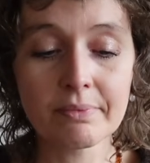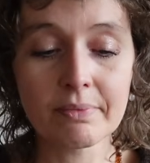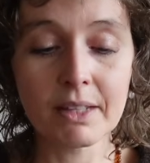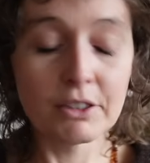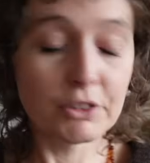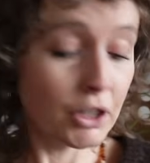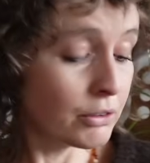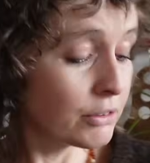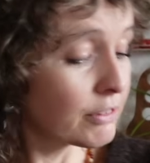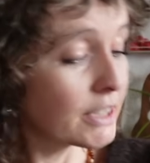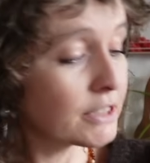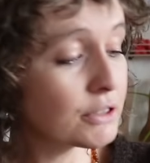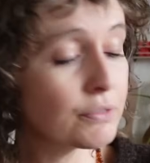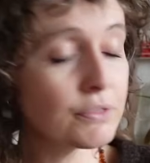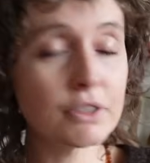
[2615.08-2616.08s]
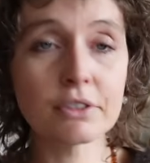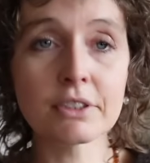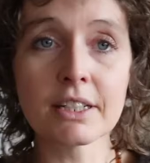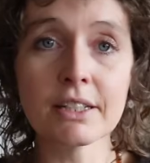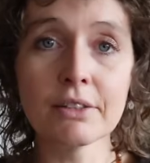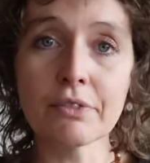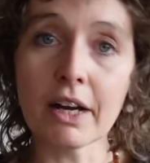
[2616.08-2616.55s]
So the rest of the
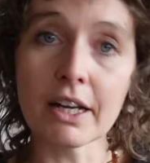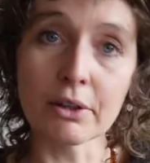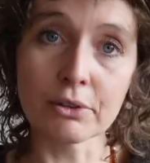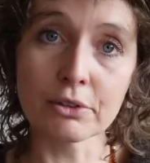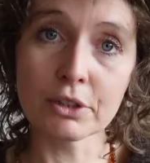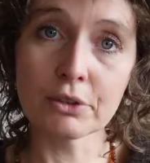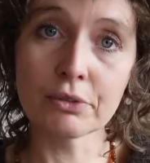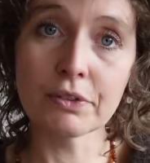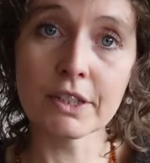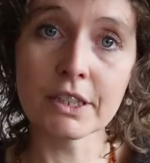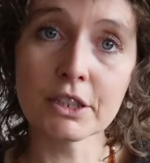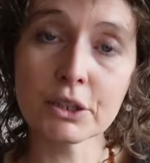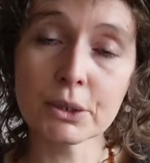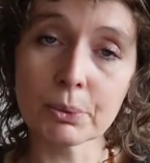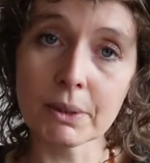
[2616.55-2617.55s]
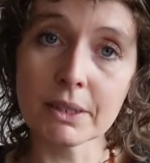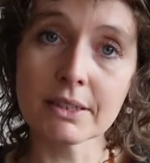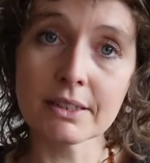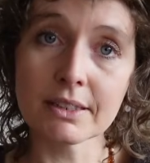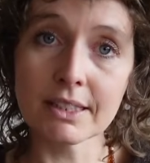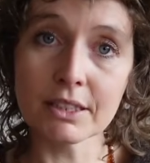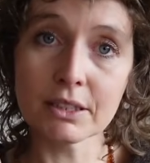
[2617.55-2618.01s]
sleeve I also finished
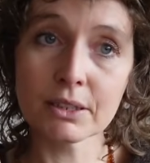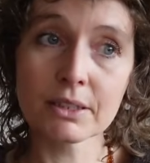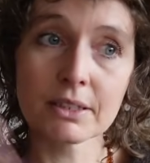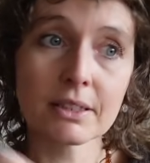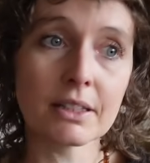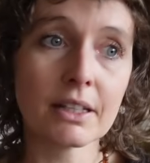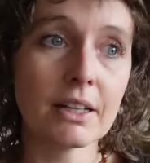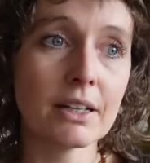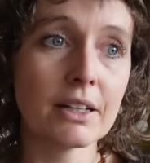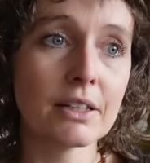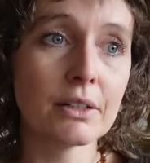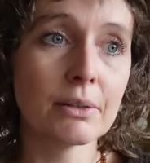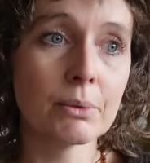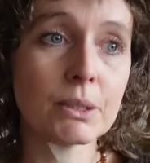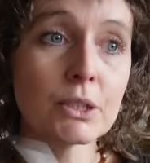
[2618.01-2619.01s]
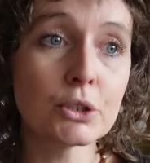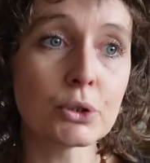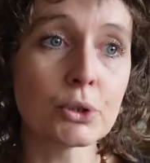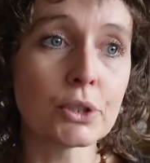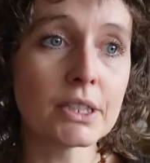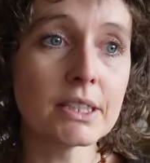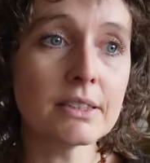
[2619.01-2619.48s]
with this, with the
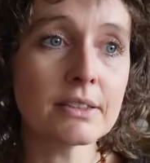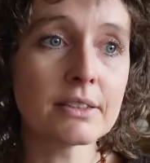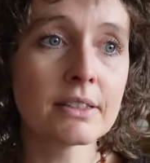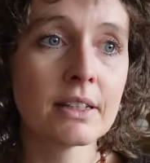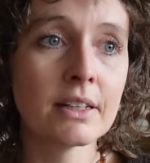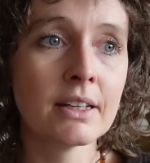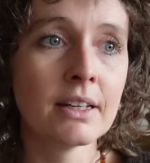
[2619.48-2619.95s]
shorties.